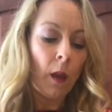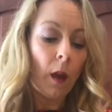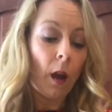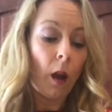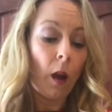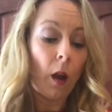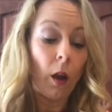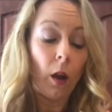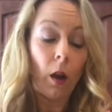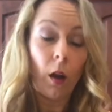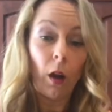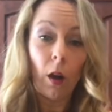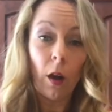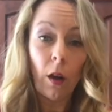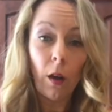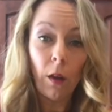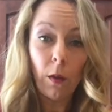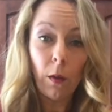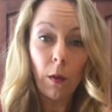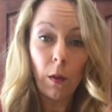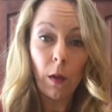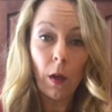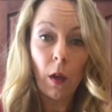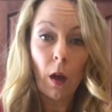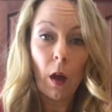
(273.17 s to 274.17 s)
our
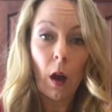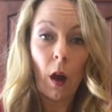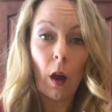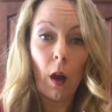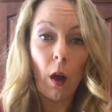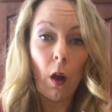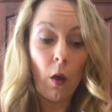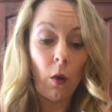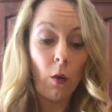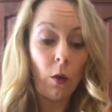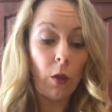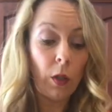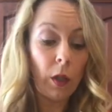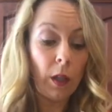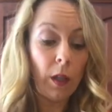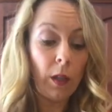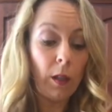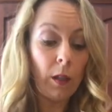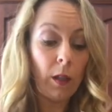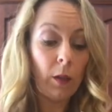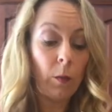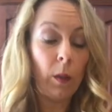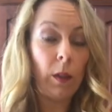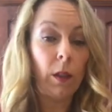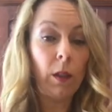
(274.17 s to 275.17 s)
earth, our
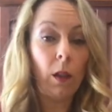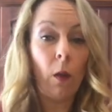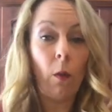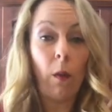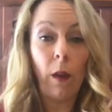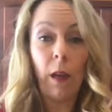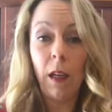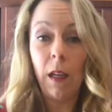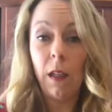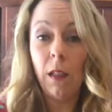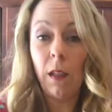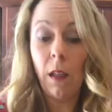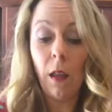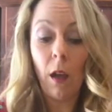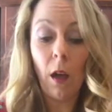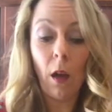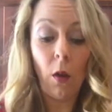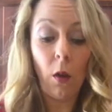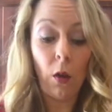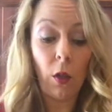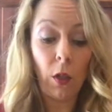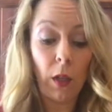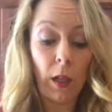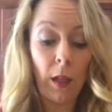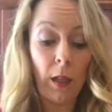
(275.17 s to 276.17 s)
oceans, what's going into the
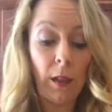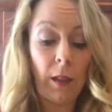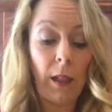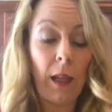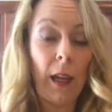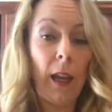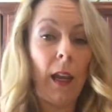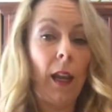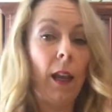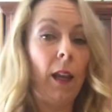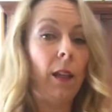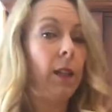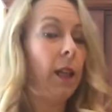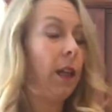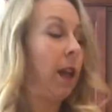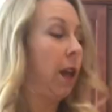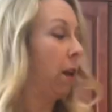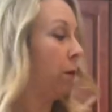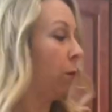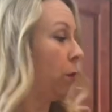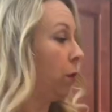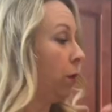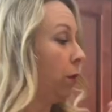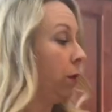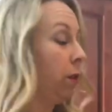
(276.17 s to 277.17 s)
oceans, and
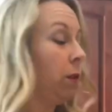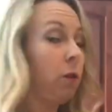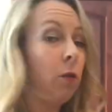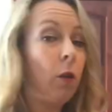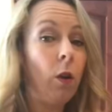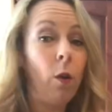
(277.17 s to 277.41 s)
animals.